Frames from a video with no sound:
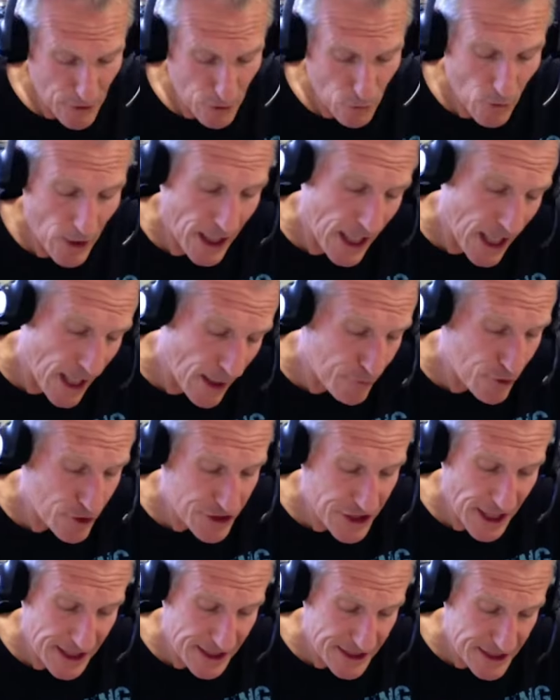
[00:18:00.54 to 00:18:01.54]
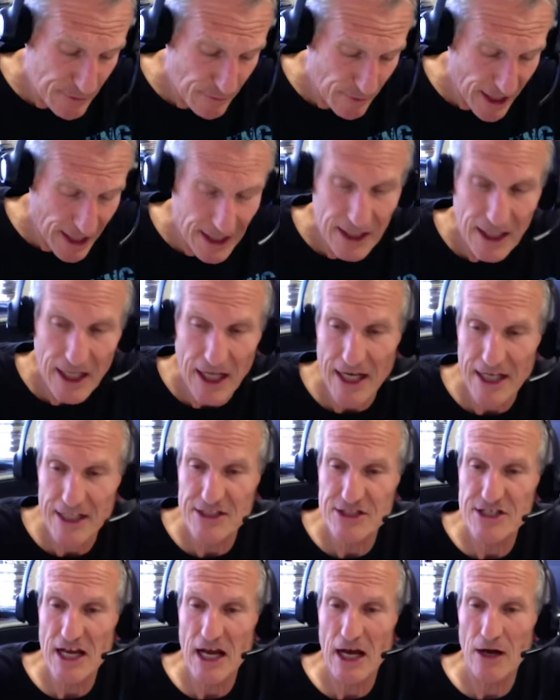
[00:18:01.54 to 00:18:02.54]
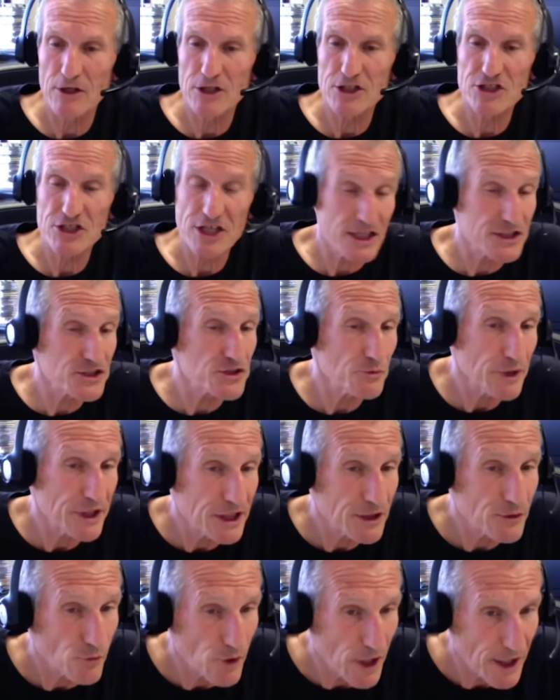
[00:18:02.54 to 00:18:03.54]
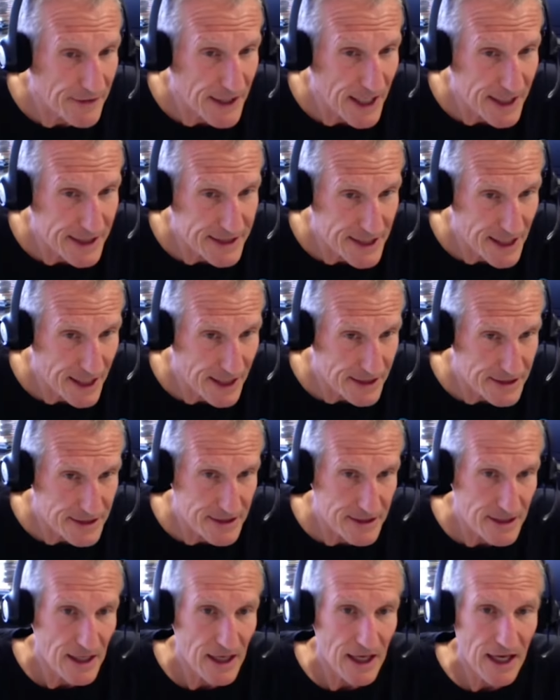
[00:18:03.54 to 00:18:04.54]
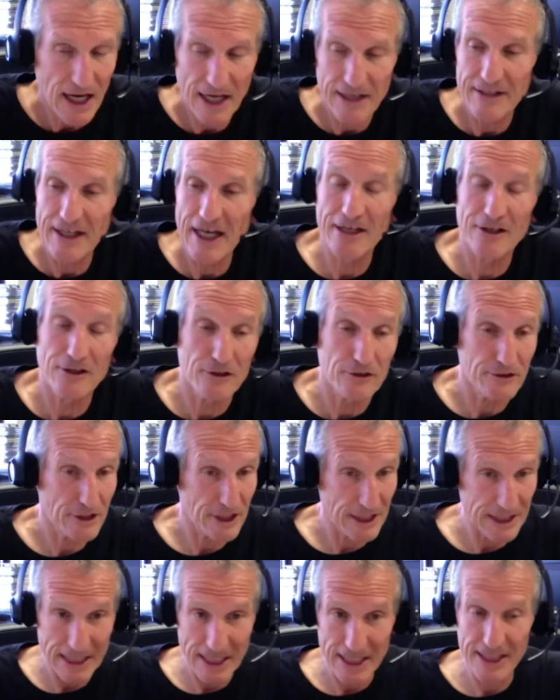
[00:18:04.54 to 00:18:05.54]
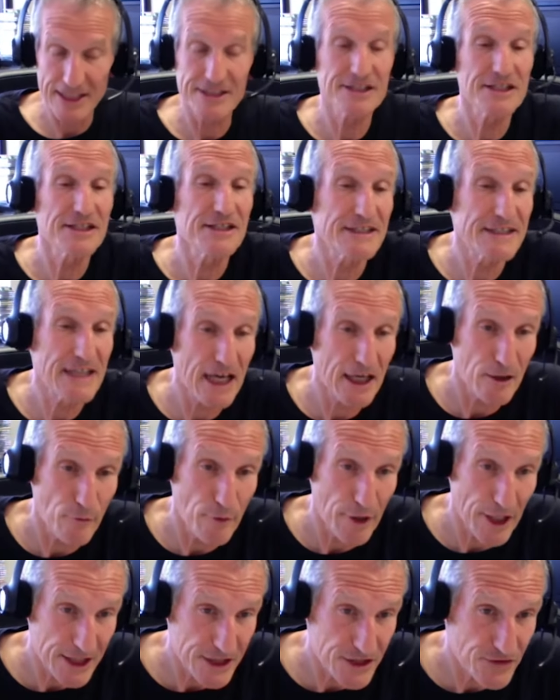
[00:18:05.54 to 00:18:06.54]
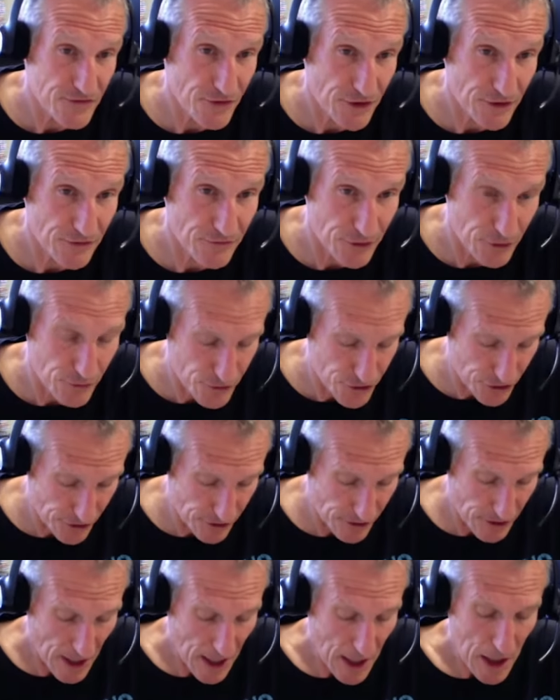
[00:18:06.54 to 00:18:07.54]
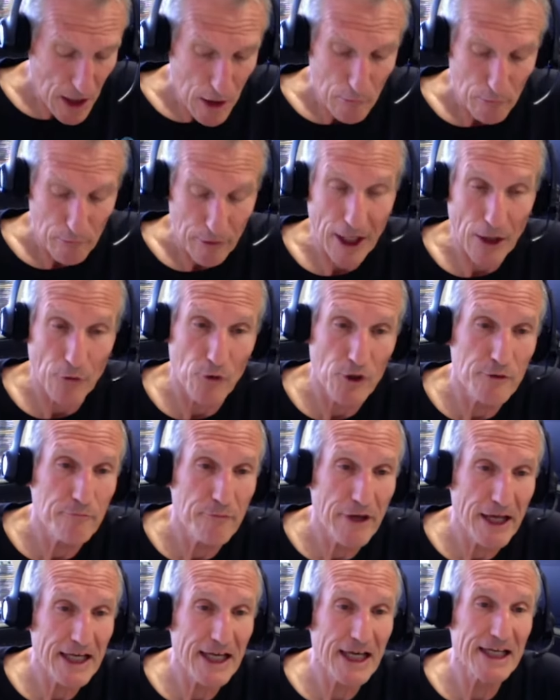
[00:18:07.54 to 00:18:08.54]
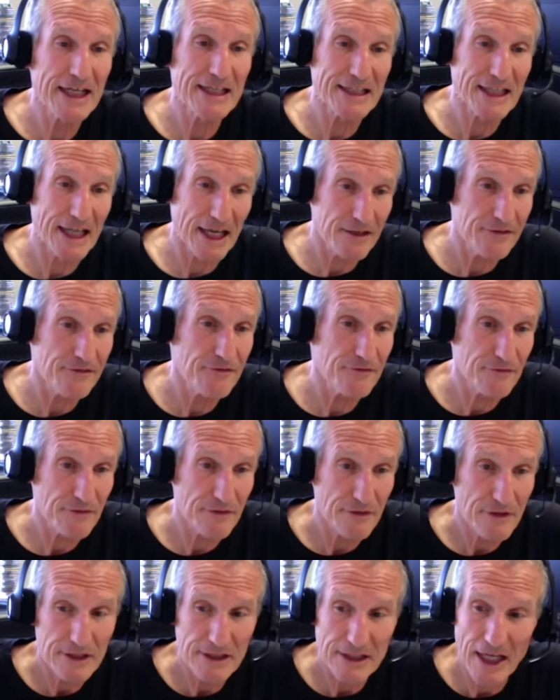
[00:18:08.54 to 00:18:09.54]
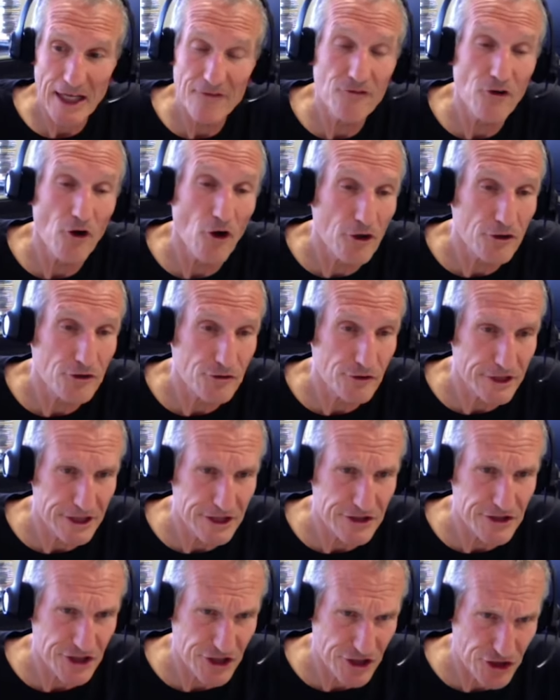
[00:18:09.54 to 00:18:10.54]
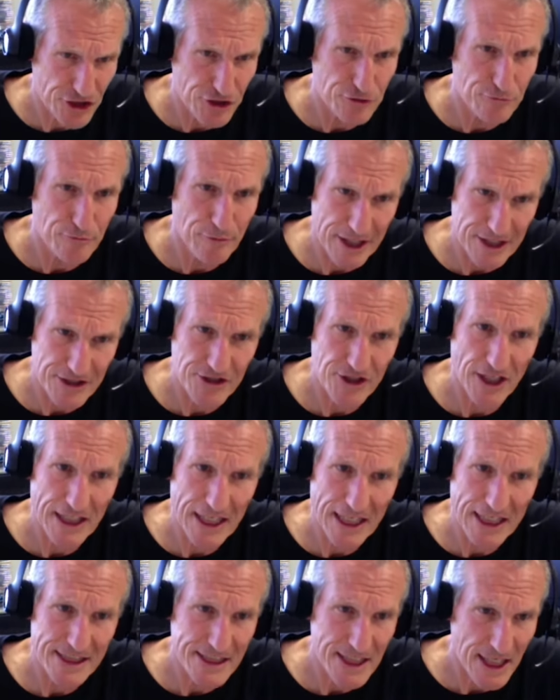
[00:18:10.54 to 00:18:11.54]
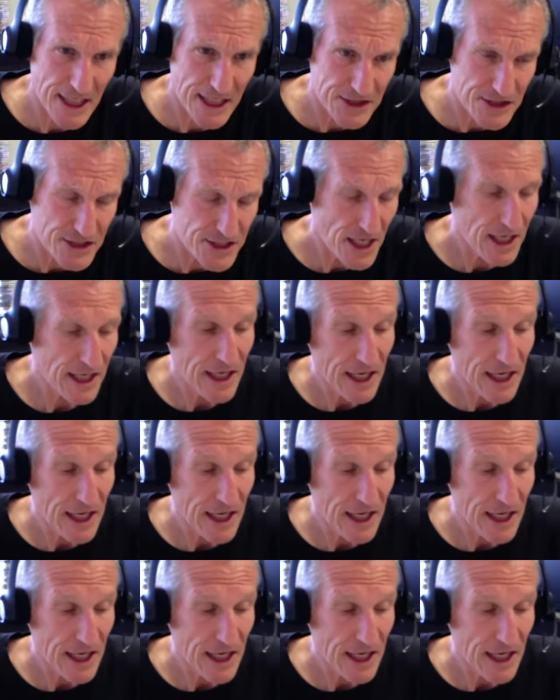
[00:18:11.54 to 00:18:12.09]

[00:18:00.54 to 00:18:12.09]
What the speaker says: The way I present it to my clients now is, yes, we can run that test and that'll get into the database for the future, but I wouldn't make any life-altering decisions based on that test.